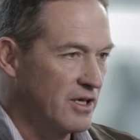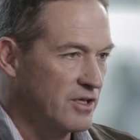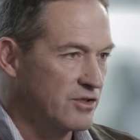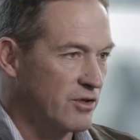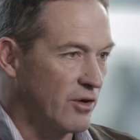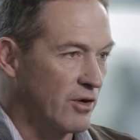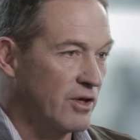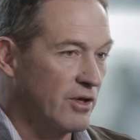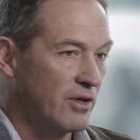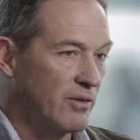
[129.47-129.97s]

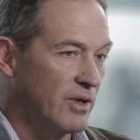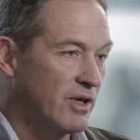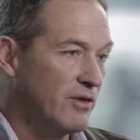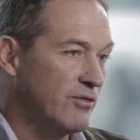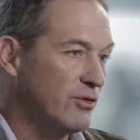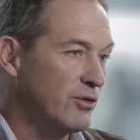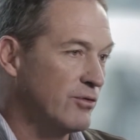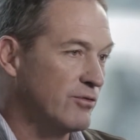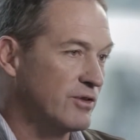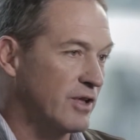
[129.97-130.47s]
So
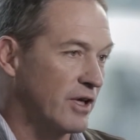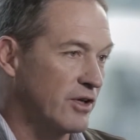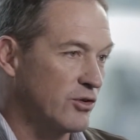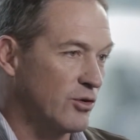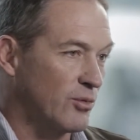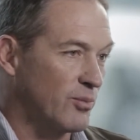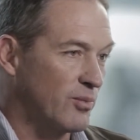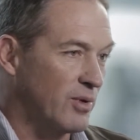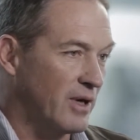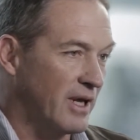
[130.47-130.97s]
if you've done
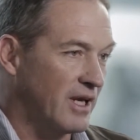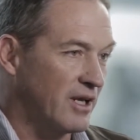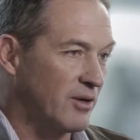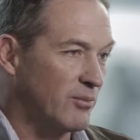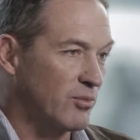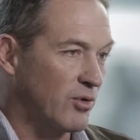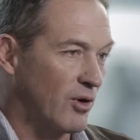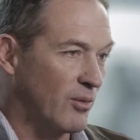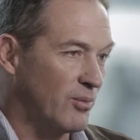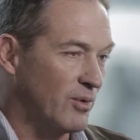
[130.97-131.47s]
your
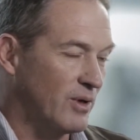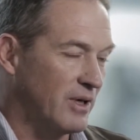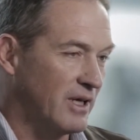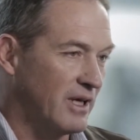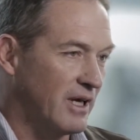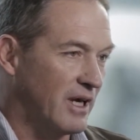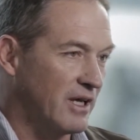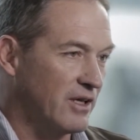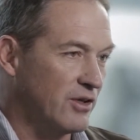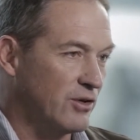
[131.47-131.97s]
planning
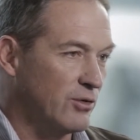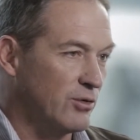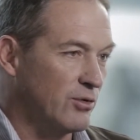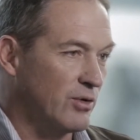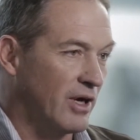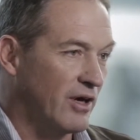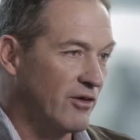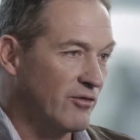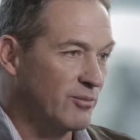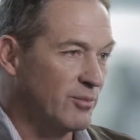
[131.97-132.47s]
properly and you
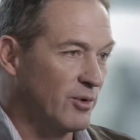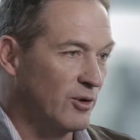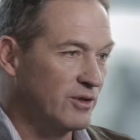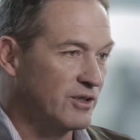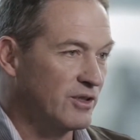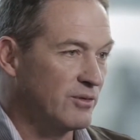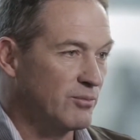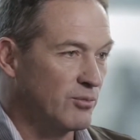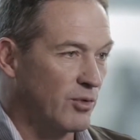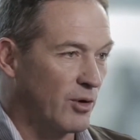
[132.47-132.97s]
have
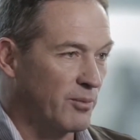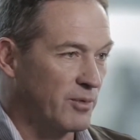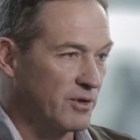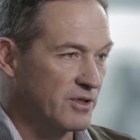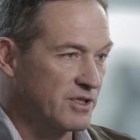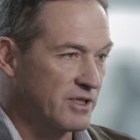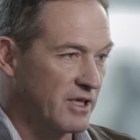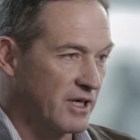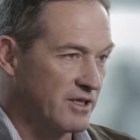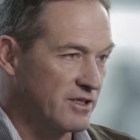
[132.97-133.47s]
built in proper
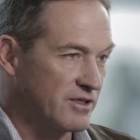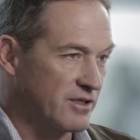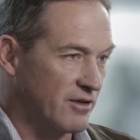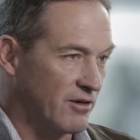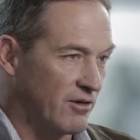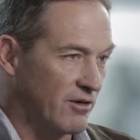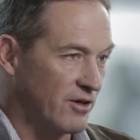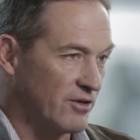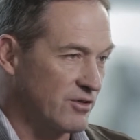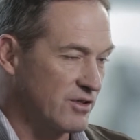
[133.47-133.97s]
stress
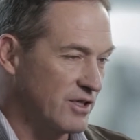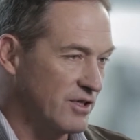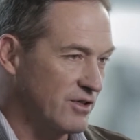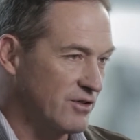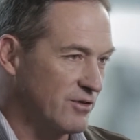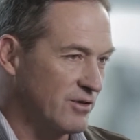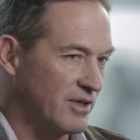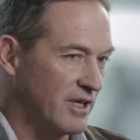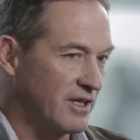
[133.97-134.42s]
scenarios into